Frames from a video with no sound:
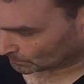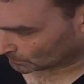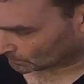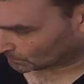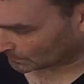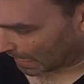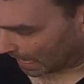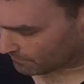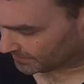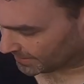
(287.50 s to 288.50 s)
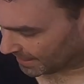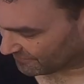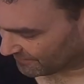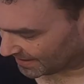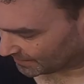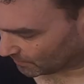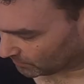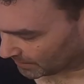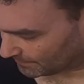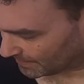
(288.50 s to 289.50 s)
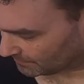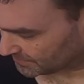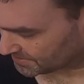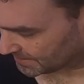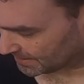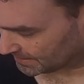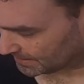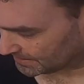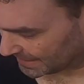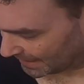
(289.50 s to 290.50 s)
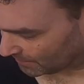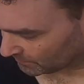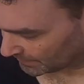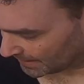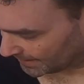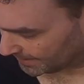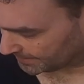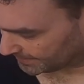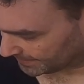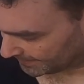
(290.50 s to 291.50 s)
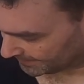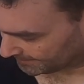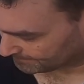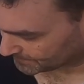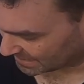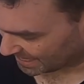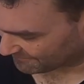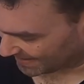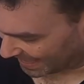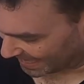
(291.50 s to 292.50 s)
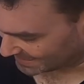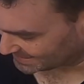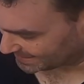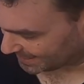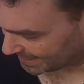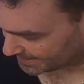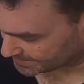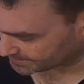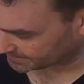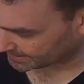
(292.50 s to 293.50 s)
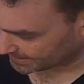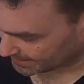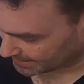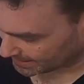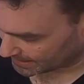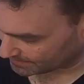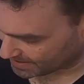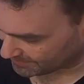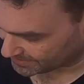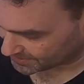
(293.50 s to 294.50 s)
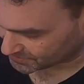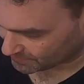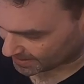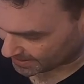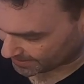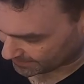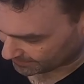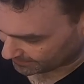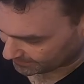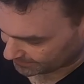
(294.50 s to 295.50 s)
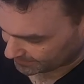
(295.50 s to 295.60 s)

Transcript: Mm, I really can't find a whole lot about this gun that I don't like. Um, if I had to guess, maybe this right here.